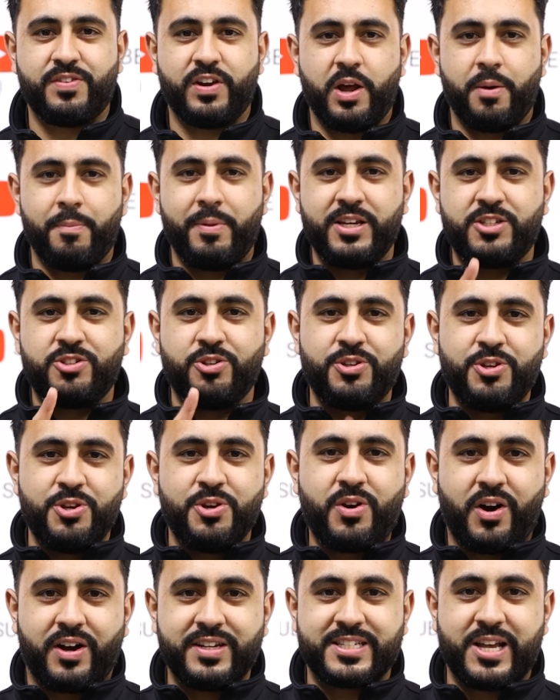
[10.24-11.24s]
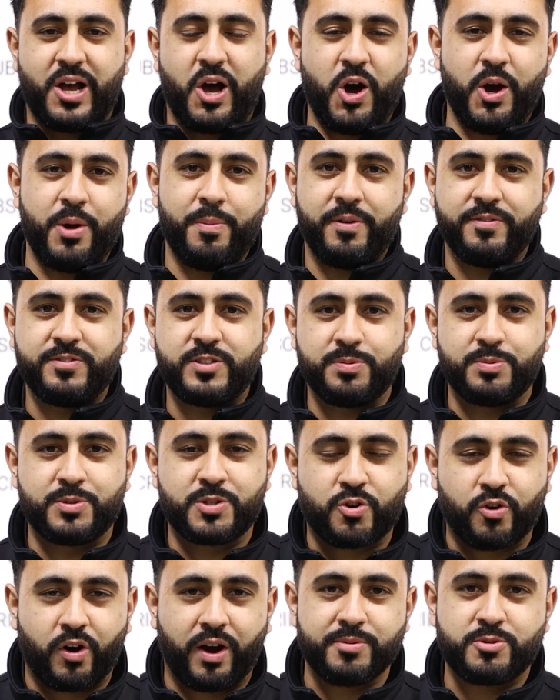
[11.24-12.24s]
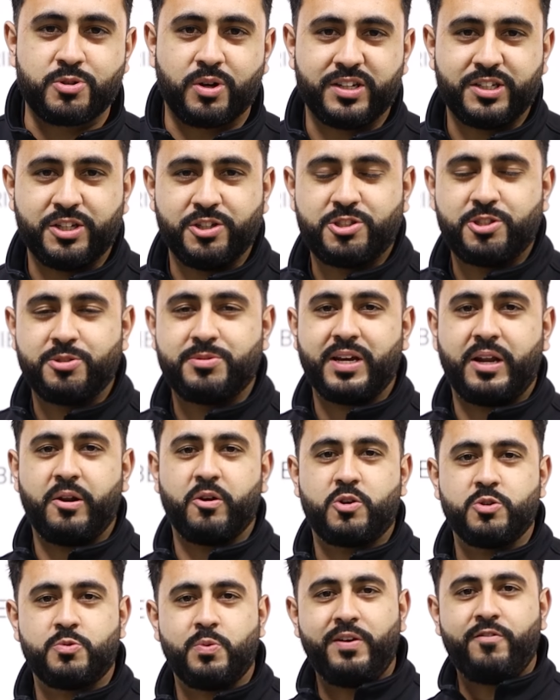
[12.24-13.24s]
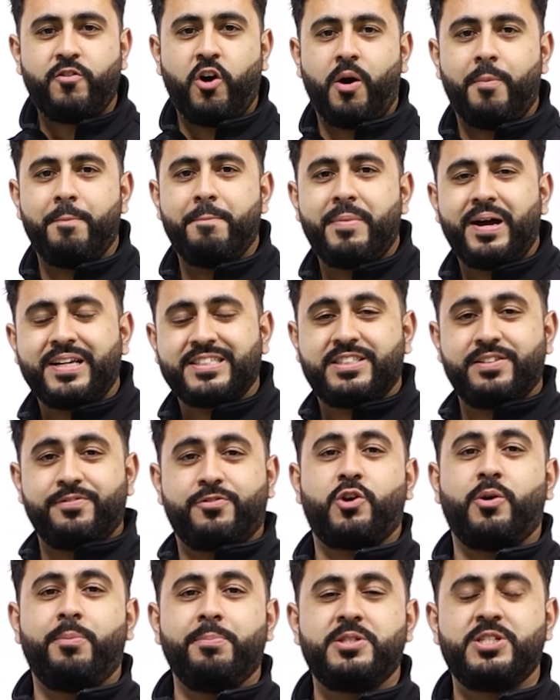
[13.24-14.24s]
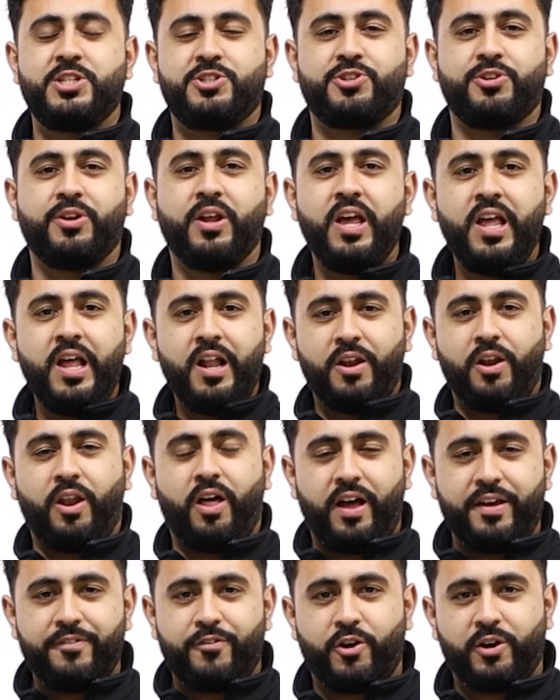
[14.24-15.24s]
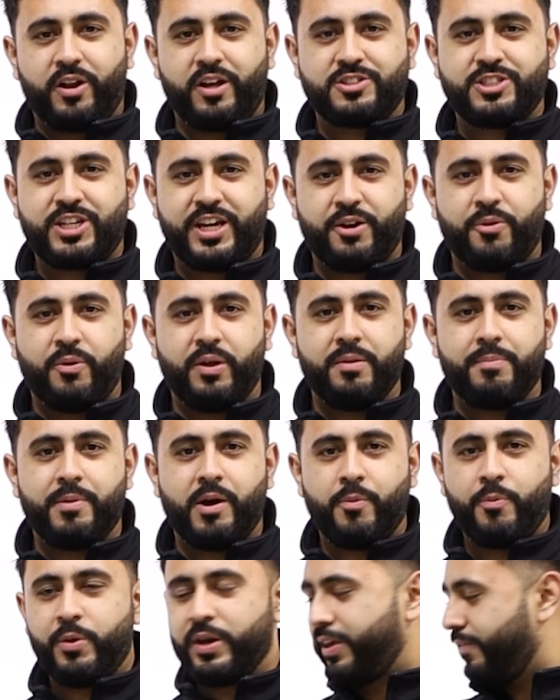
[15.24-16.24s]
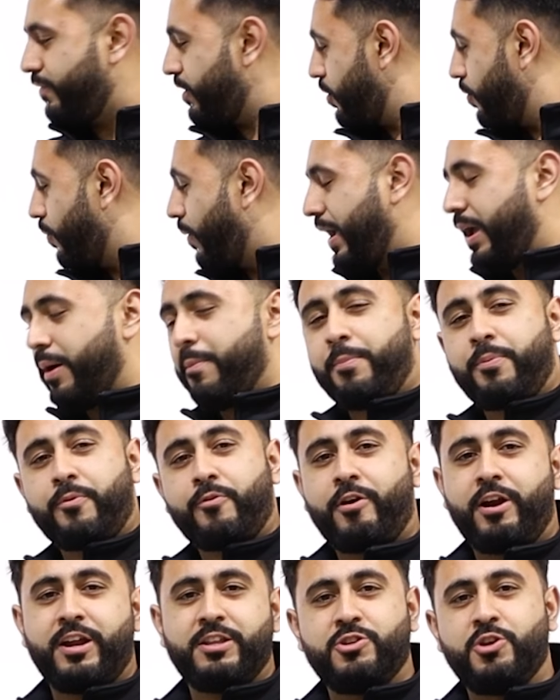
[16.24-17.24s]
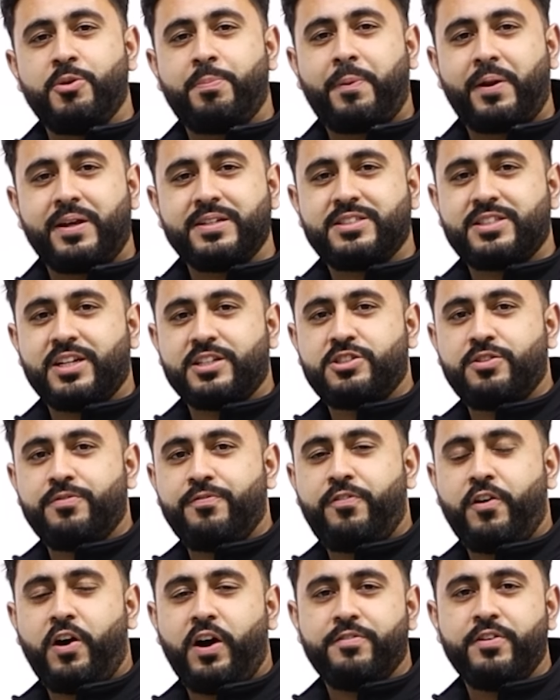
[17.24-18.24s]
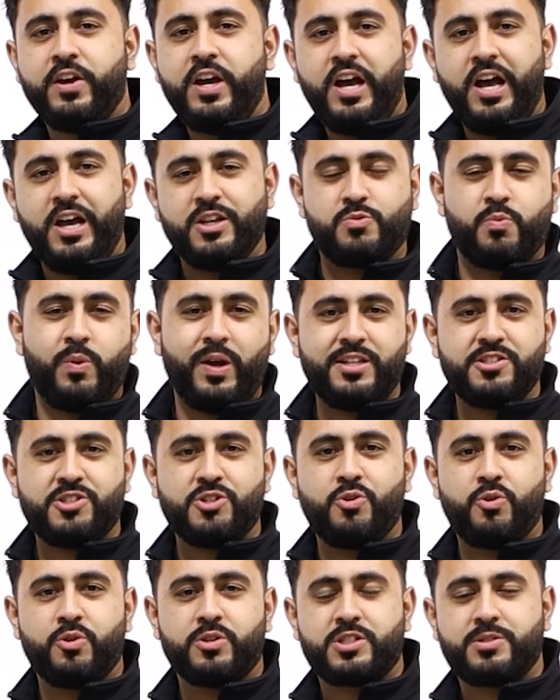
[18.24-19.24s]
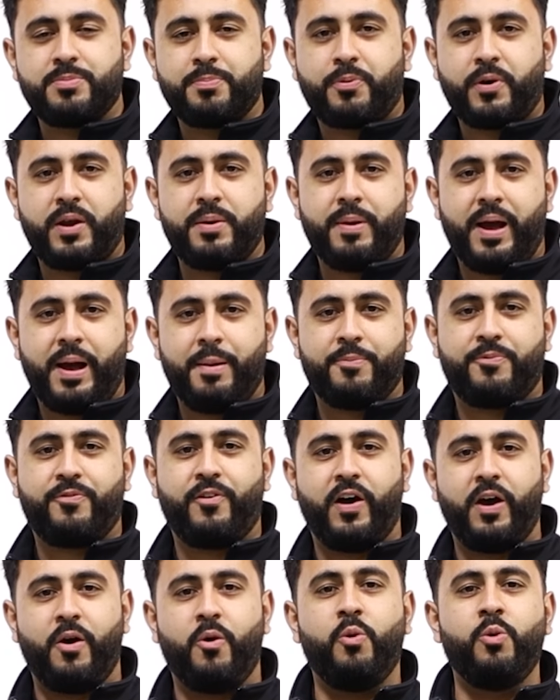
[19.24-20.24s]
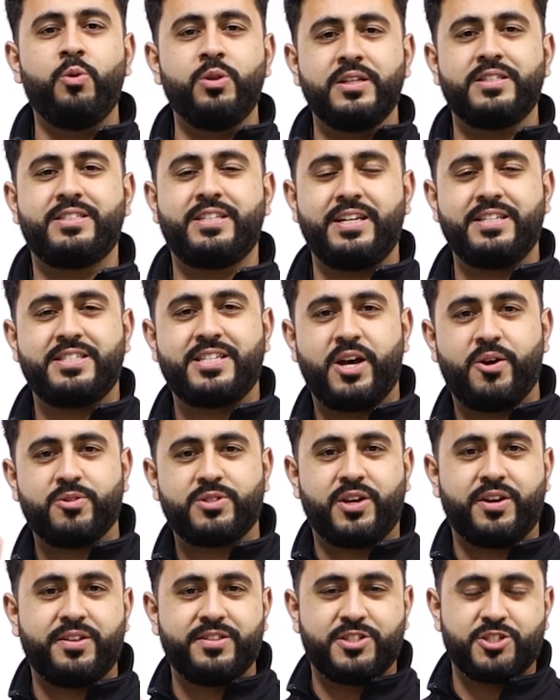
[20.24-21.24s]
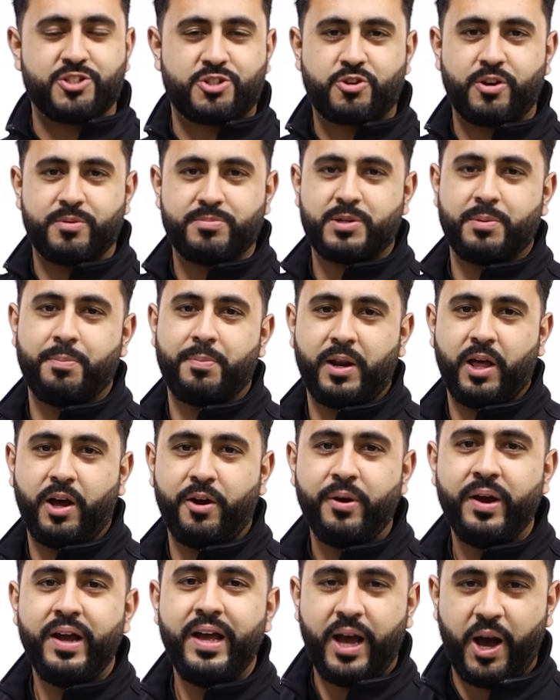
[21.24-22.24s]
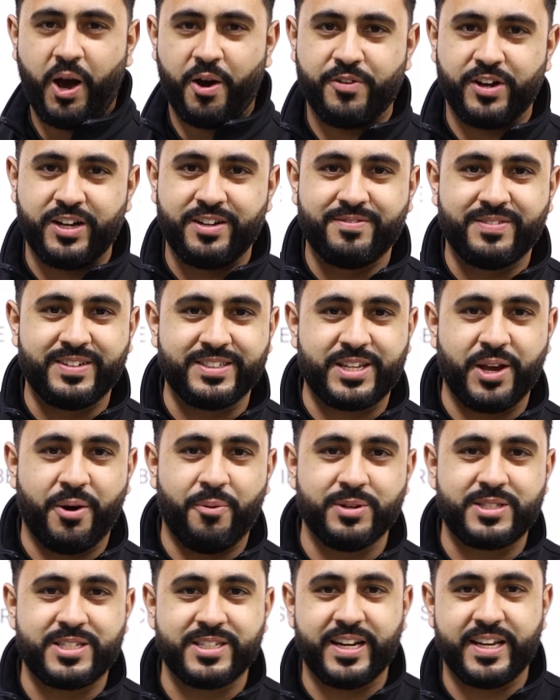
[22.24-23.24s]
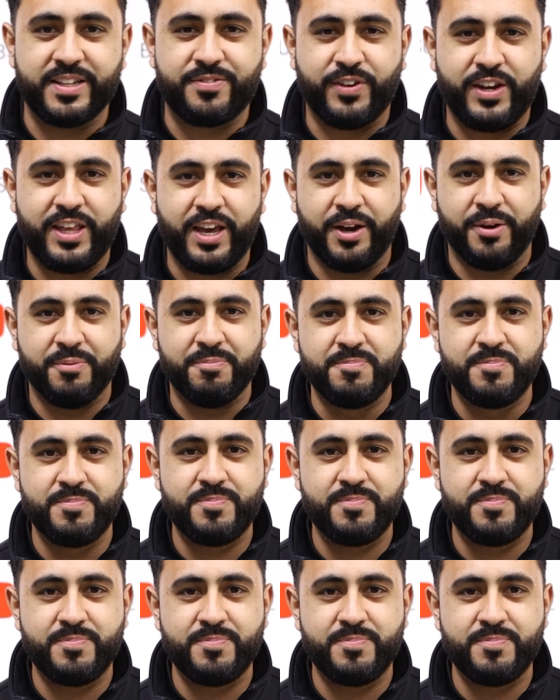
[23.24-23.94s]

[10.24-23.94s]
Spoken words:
video, make sure you guys at home have subscribed to our YouTube channel because we've got a massive competition live on our channel at the moment. We're giving away a brand new PlayStation 5 as well as an Audison Premium amplifier. All the details are in the description below. However, let's get on with today's video.